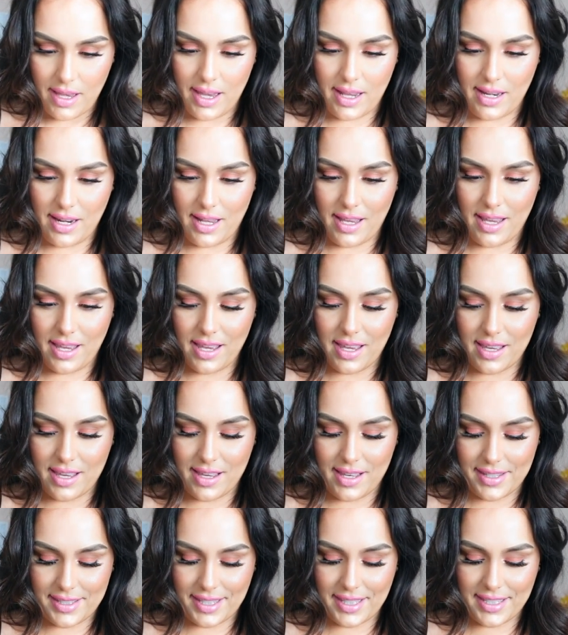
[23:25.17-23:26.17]
It
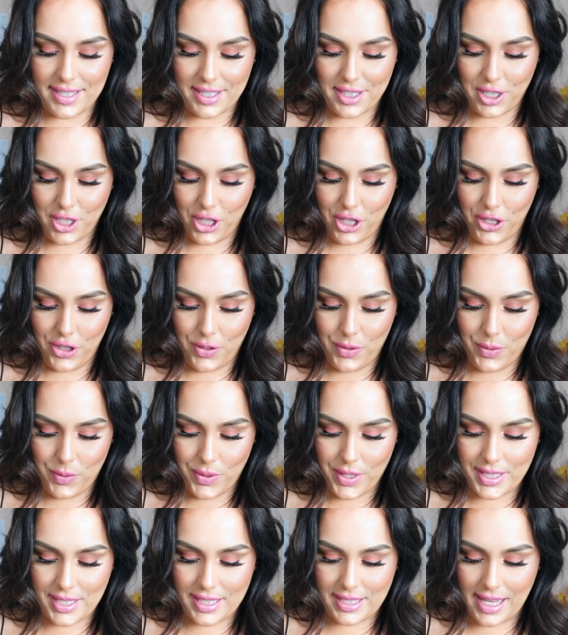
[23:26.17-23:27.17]
is. This is cute.
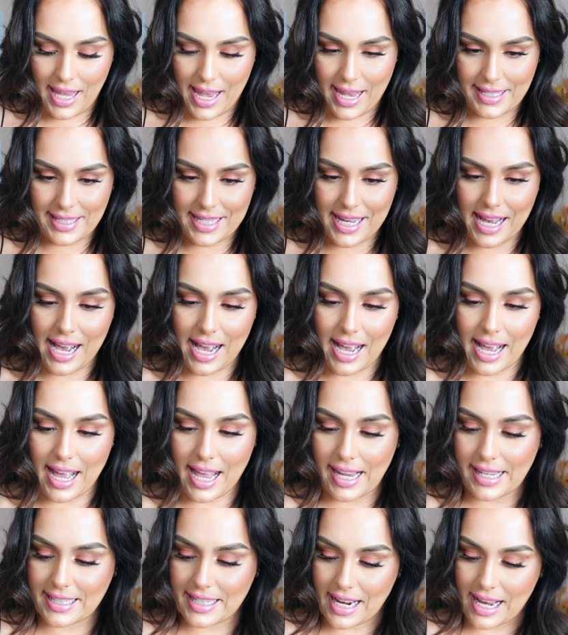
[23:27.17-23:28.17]
This is a
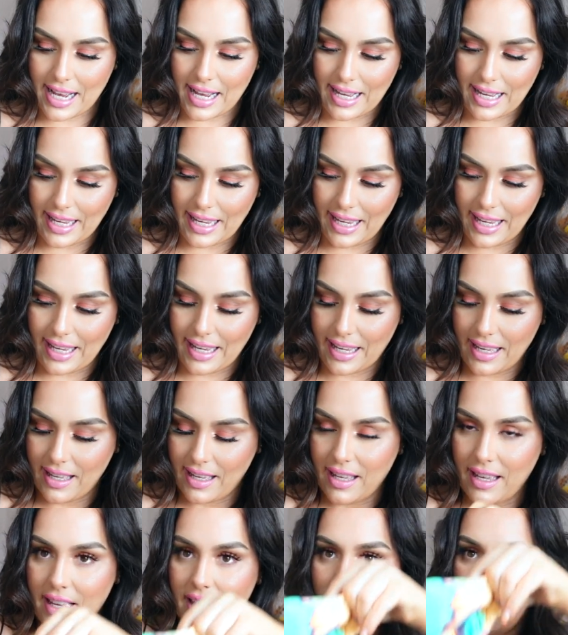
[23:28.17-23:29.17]
tie-dye.
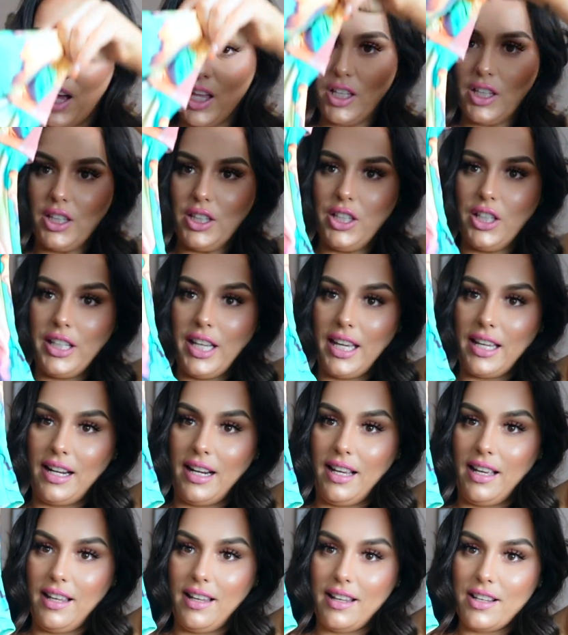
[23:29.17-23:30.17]
Look at
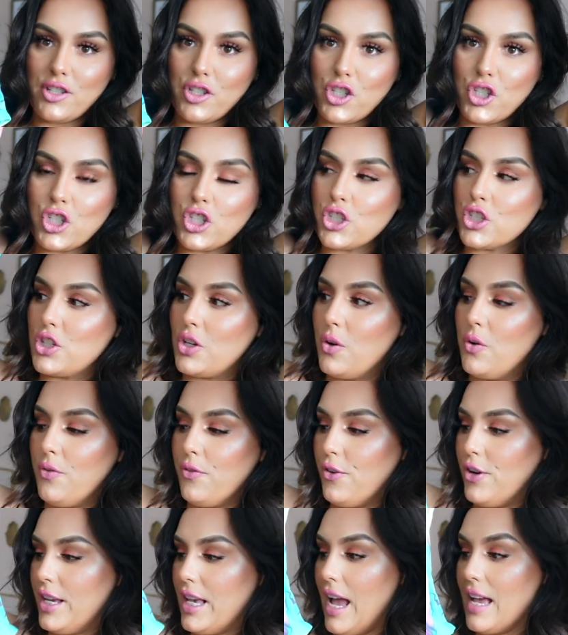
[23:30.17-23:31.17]
it. So
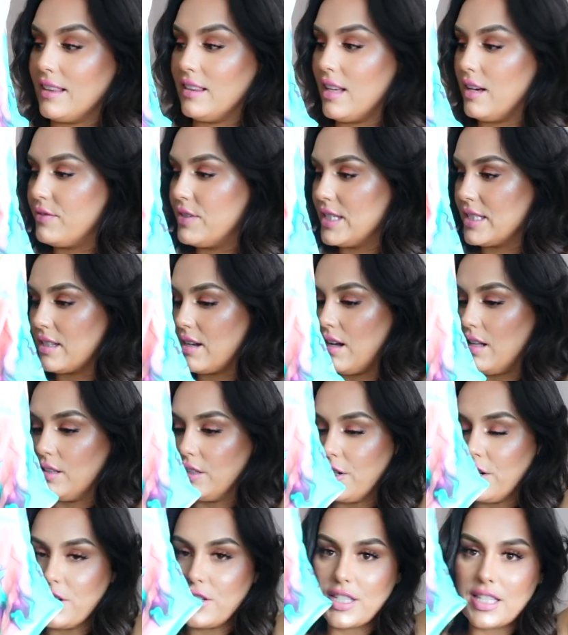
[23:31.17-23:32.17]
freak. I love these
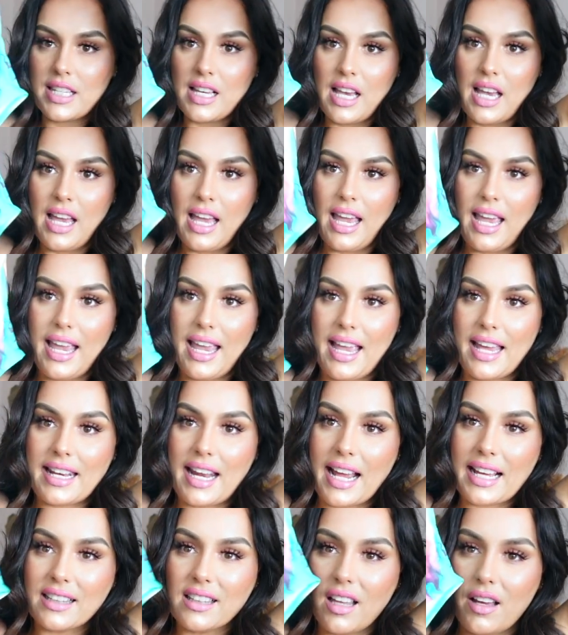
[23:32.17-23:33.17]
colors. And
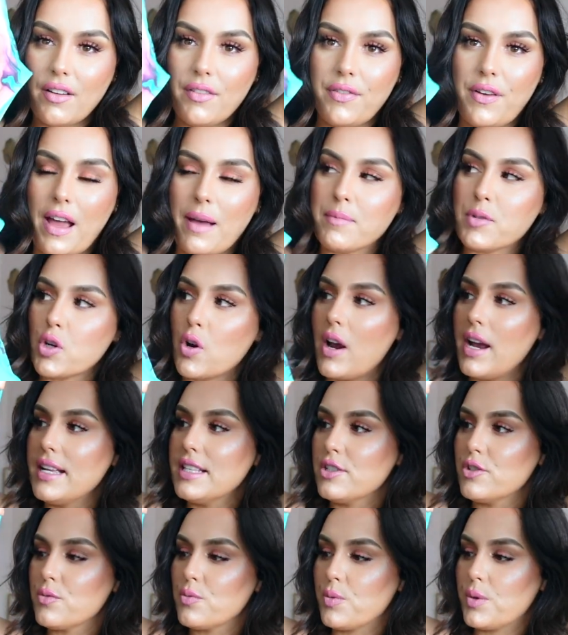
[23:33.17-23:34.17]
I love, I'm trying
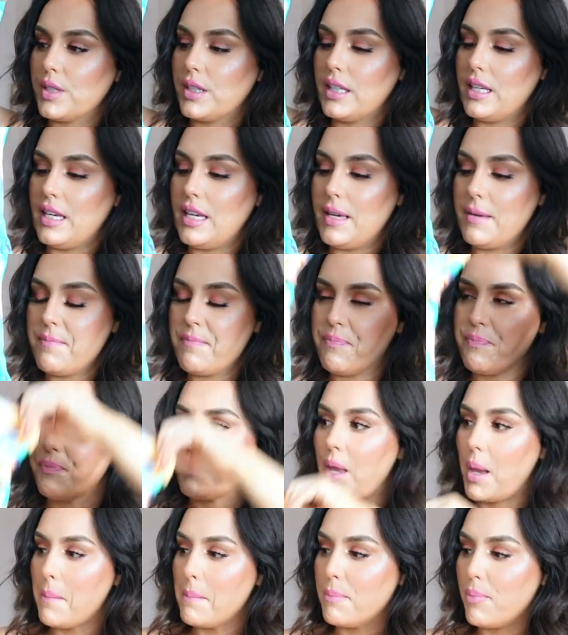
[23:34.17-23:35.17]
to really
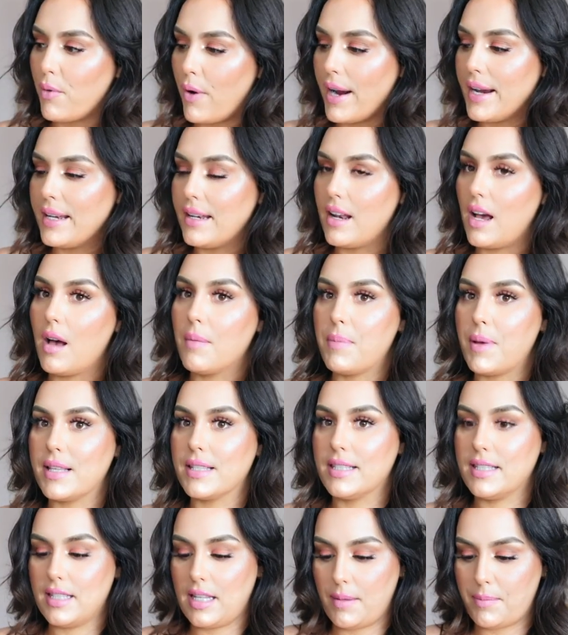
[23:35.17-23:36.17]
brighten up and
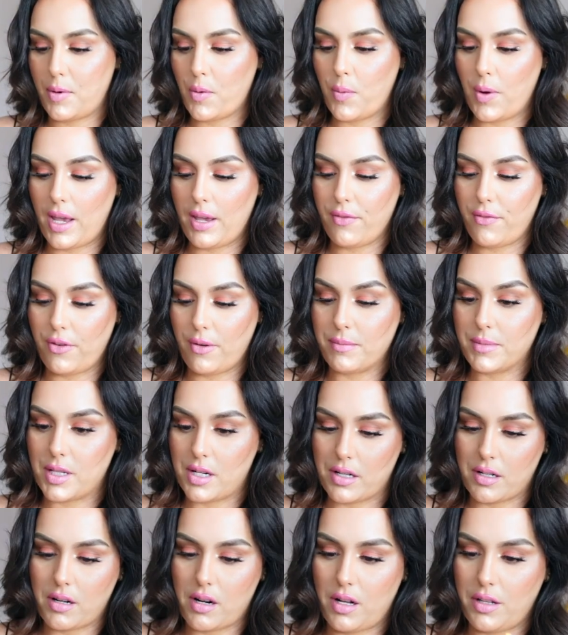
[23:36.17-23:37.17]
step away from
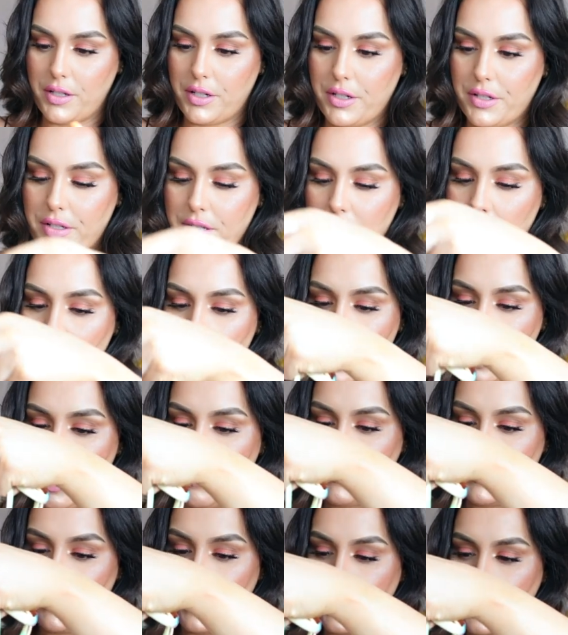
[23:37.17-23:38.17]
dark colors. I
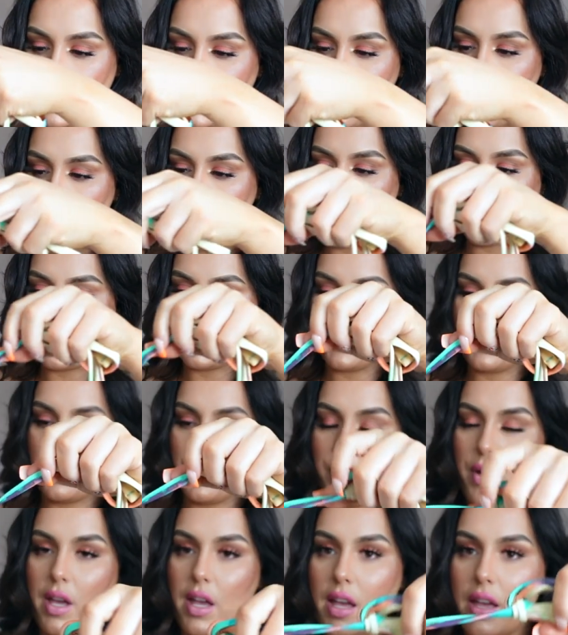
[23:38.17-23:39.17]
feel like that's all I
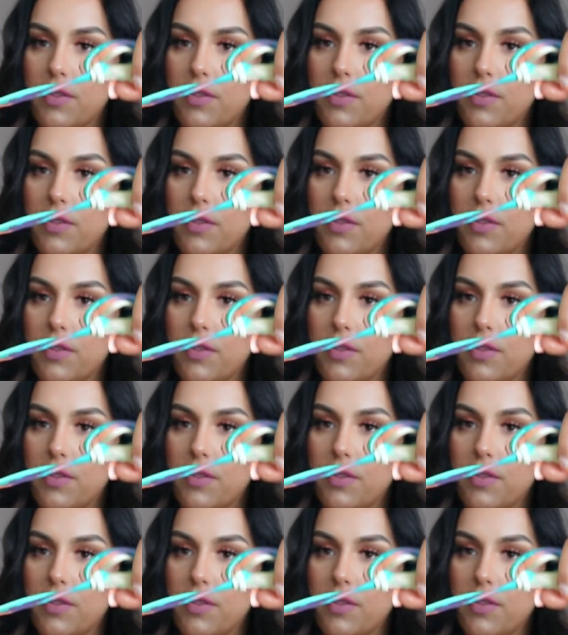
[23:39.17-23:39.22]
do.